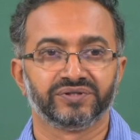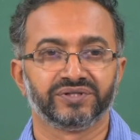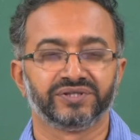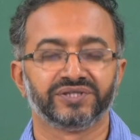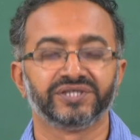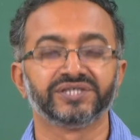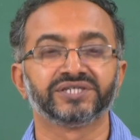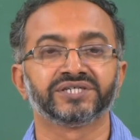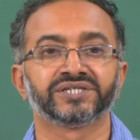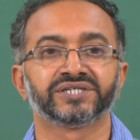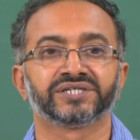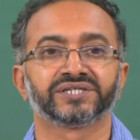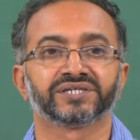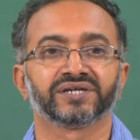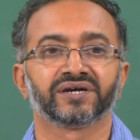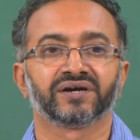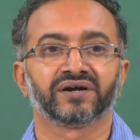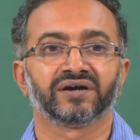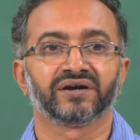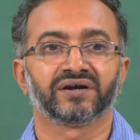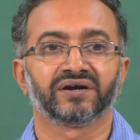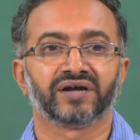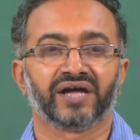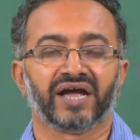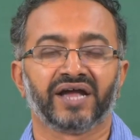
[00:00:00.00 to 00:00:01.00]
this
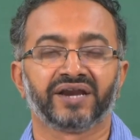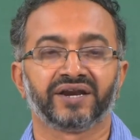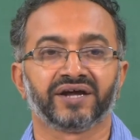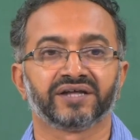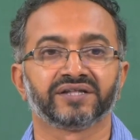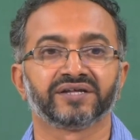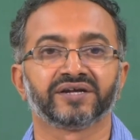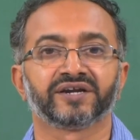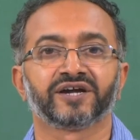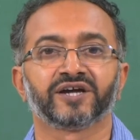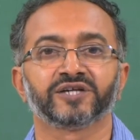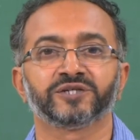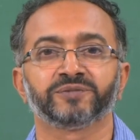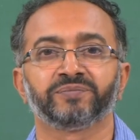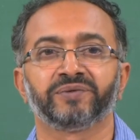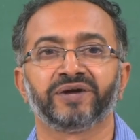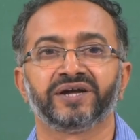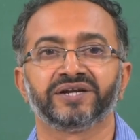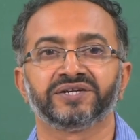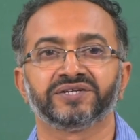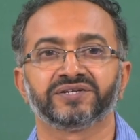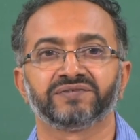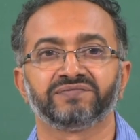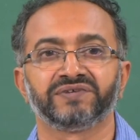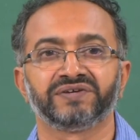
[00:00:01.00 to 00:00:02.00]
and other
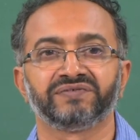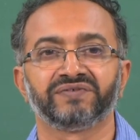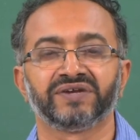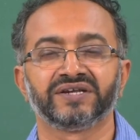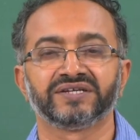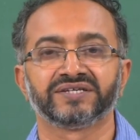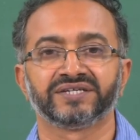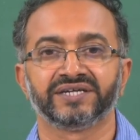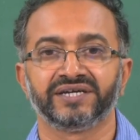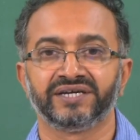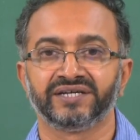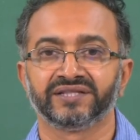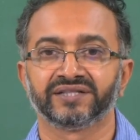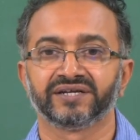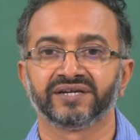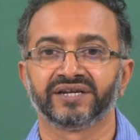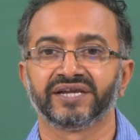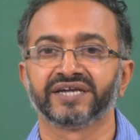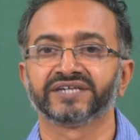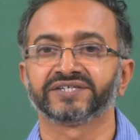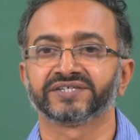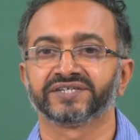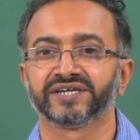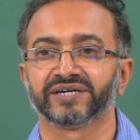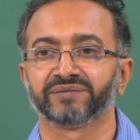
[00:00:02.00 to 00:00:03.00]
aspects we will see in the
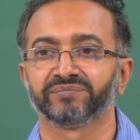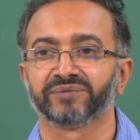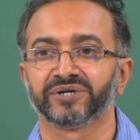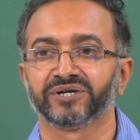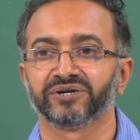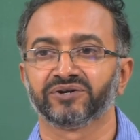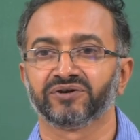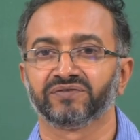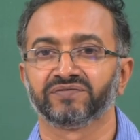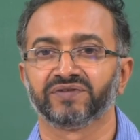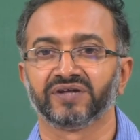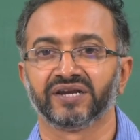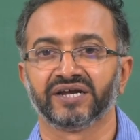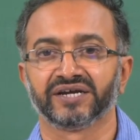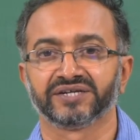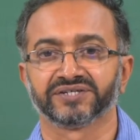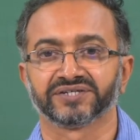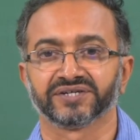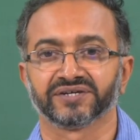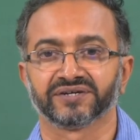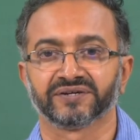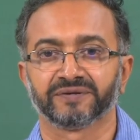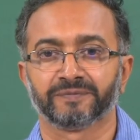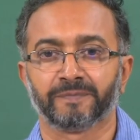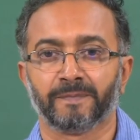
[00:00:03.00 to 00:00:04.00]
next segment of the
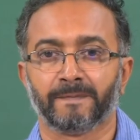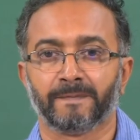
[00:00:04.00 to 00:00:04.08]
lecture.